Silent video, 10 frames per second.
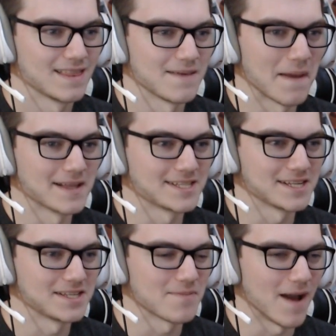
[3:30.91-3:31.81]
managed to
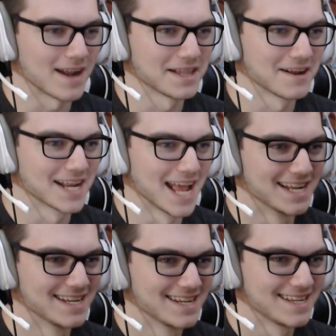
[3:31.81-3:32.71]
dip out of there
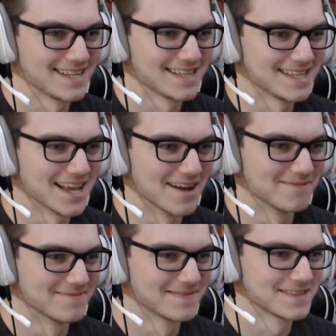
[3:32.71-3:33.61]
again? Yep.
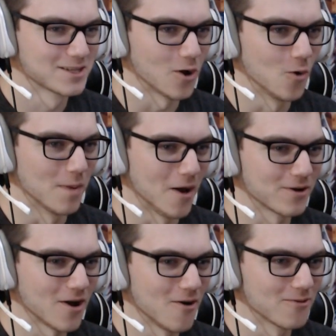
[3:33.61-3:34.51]
Go, Bell,
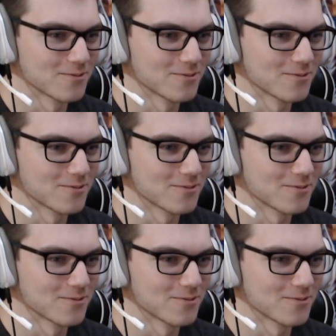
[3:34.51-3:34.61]
go!